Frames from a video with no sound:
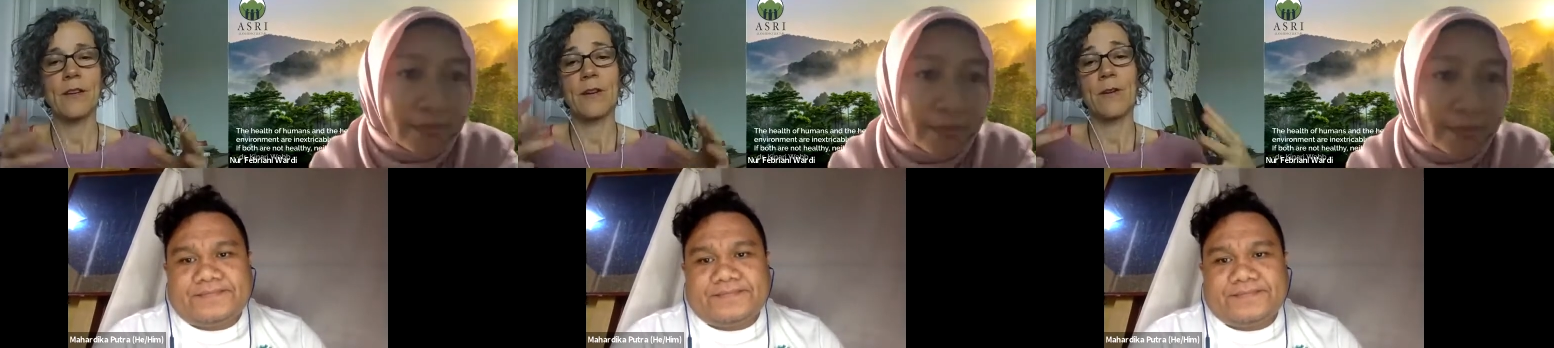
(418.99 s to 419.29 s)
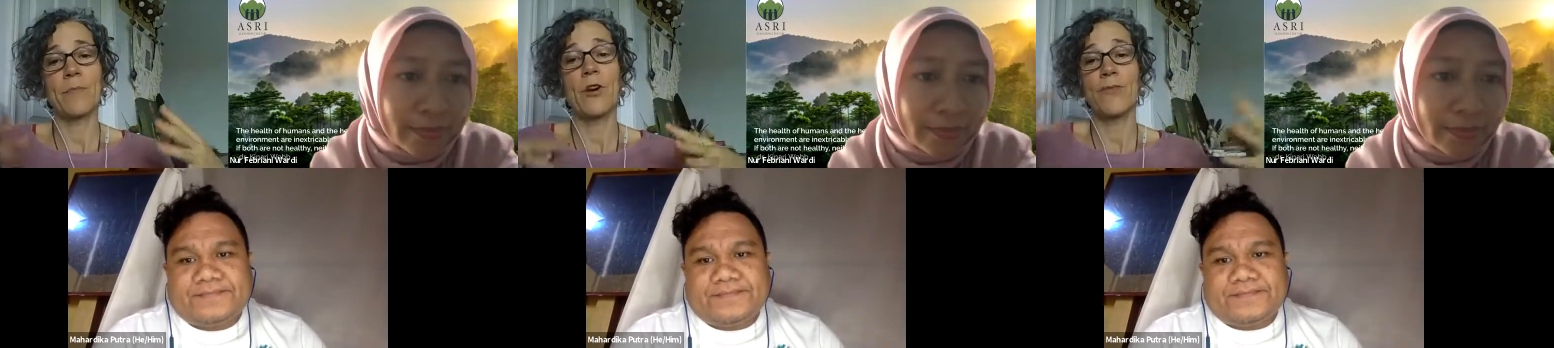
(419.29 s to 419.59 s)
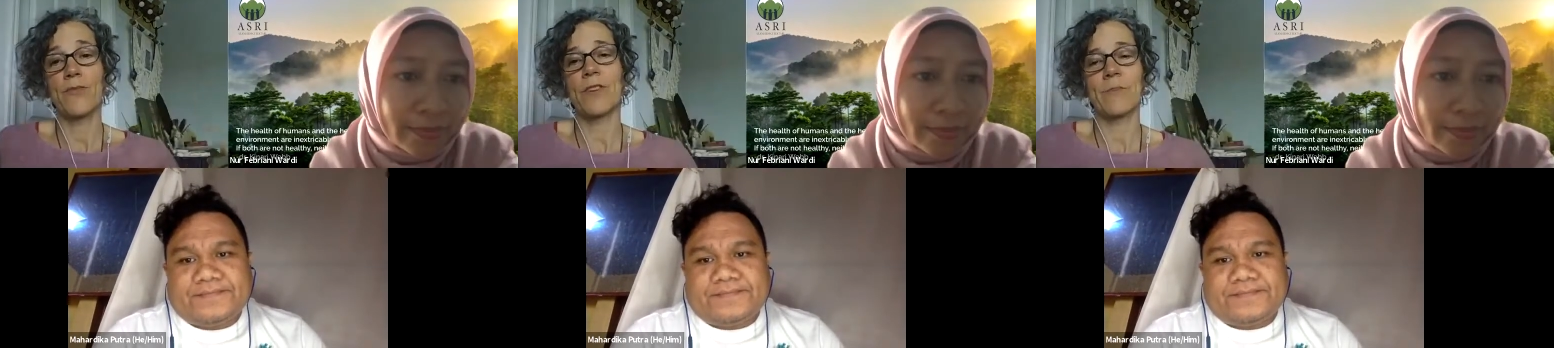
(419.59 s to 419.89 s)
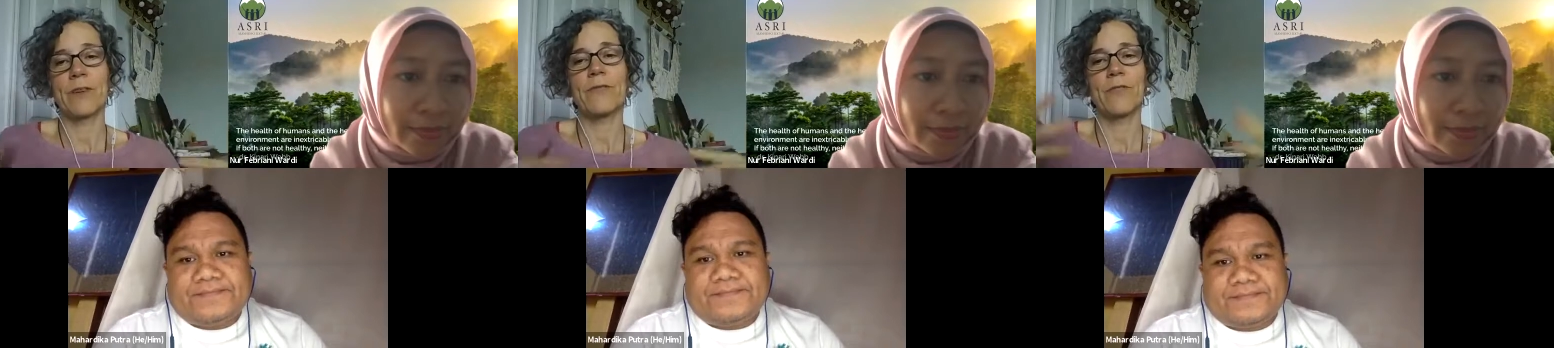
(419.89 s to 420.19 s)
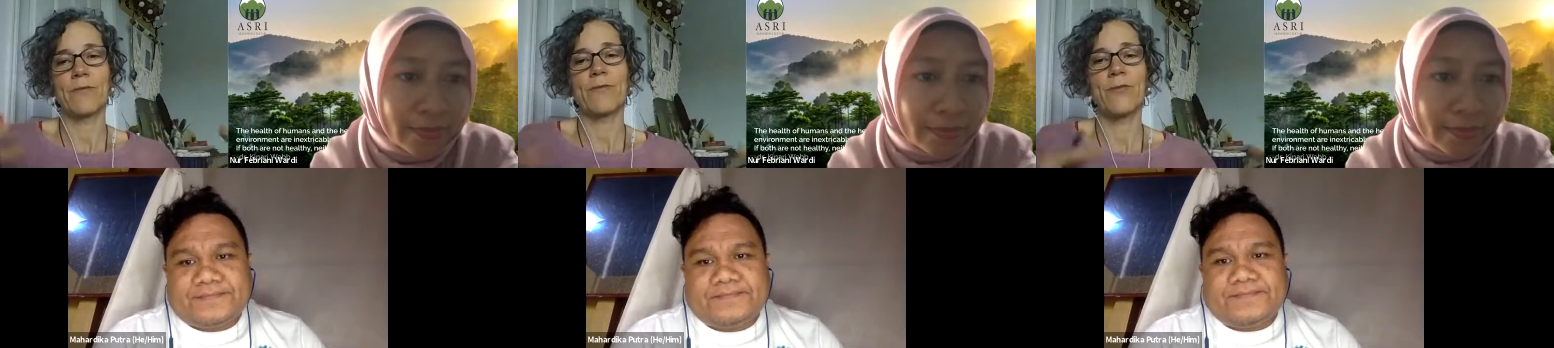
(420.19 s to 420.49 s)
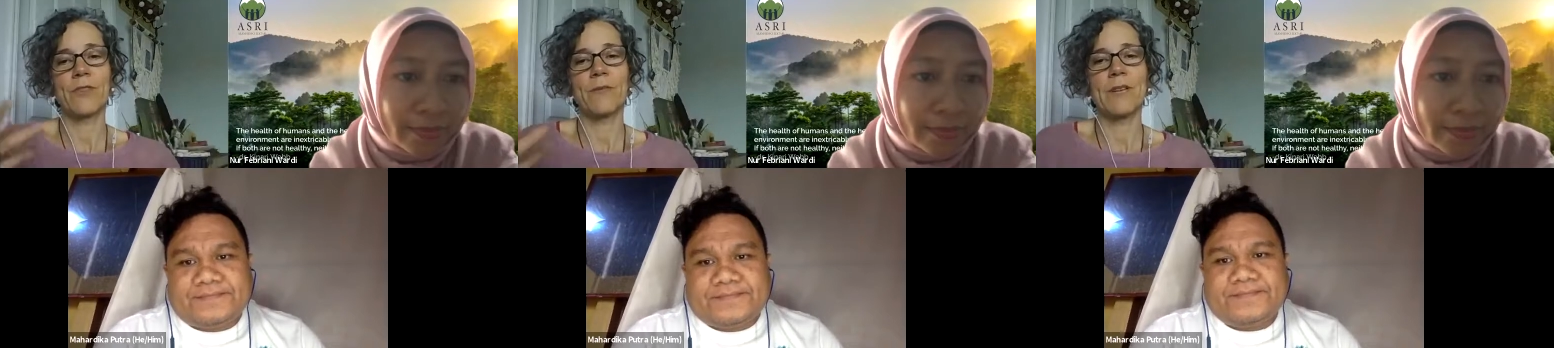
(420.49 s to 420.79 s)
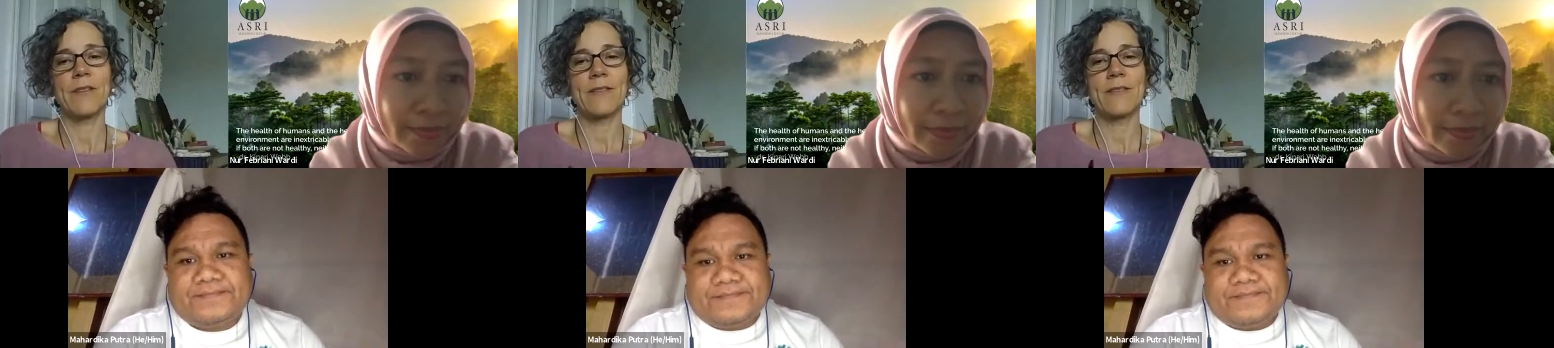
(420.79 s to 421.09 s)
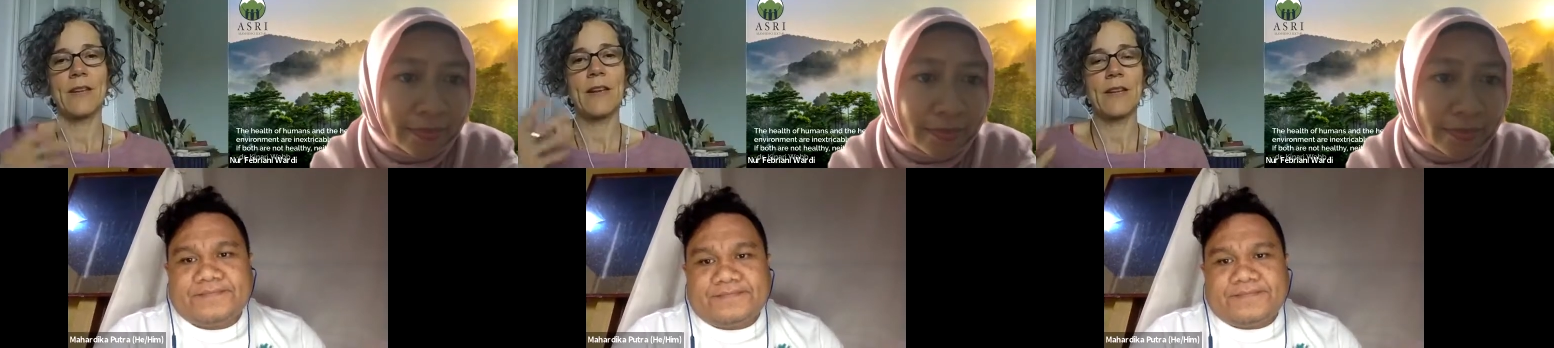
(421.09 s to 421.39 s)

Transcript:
Speaker 1: uh, um, over and above the food and medicine?